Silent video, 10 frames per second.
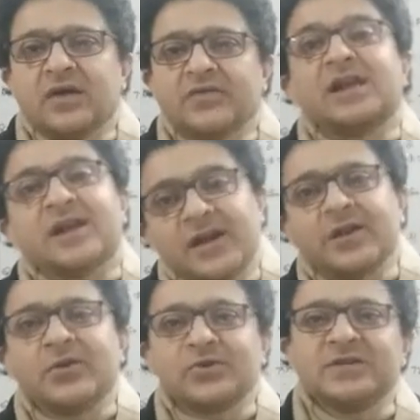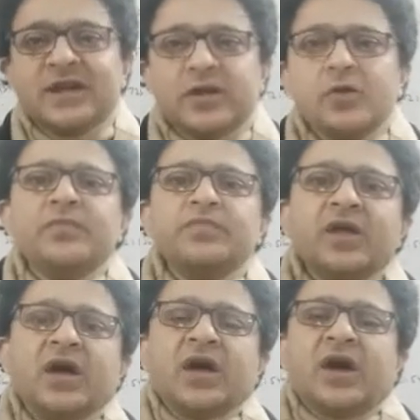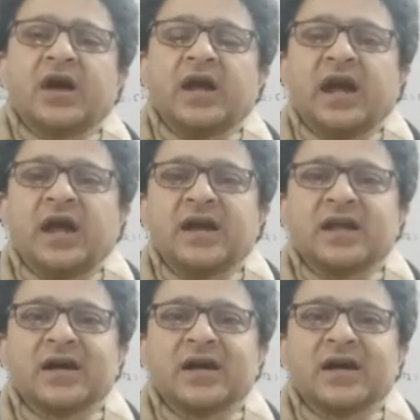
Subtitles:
I'll continue to send you. And